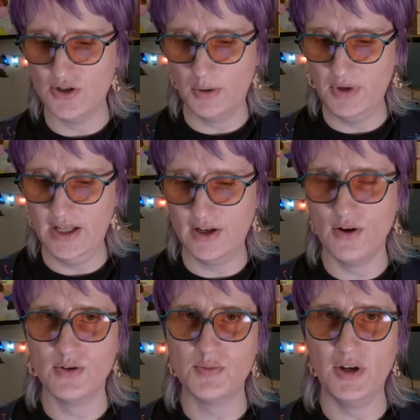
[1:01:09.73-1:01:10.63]
Germany
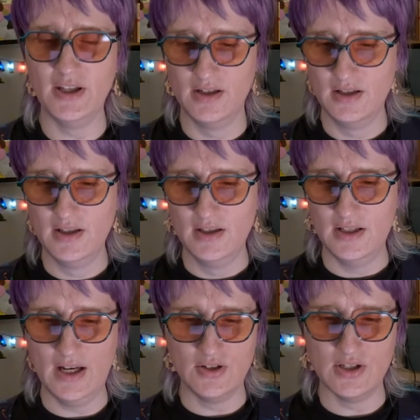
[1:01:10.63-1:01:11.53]
goes, but
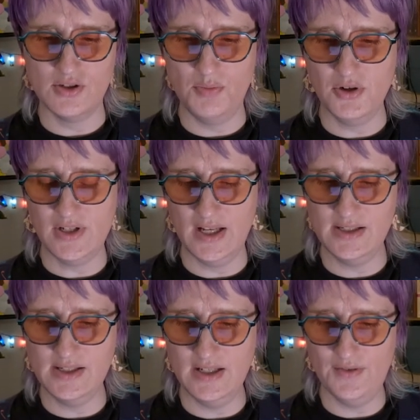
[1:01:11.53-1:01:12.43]
yeah, just super
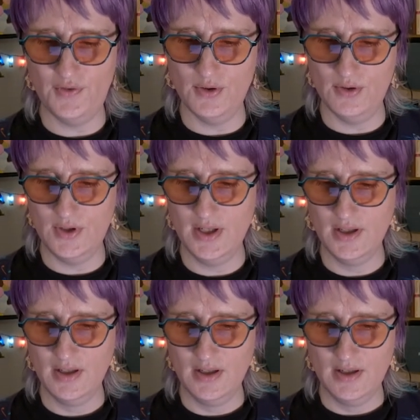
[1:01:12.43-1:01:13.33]
tasty food.
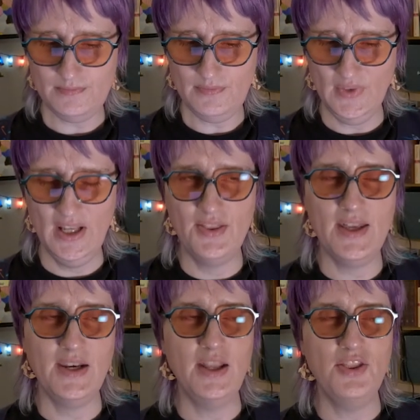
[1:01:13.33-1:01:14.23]
And
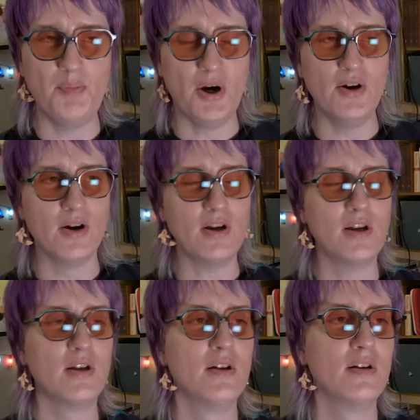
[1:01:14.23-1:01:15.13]
then in the park,
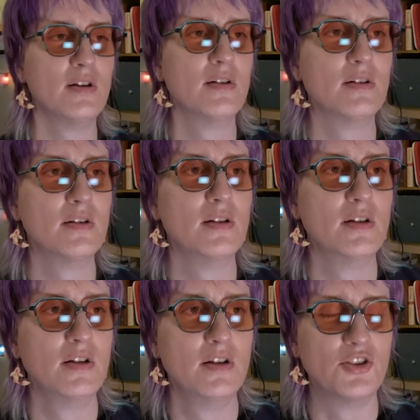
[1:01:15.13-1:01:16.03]

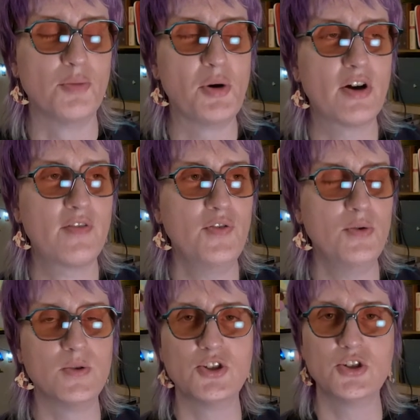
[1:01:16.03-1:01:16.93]
the park food
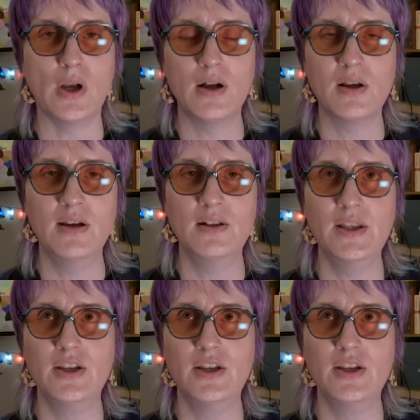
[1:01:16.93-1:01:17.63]
was shockingly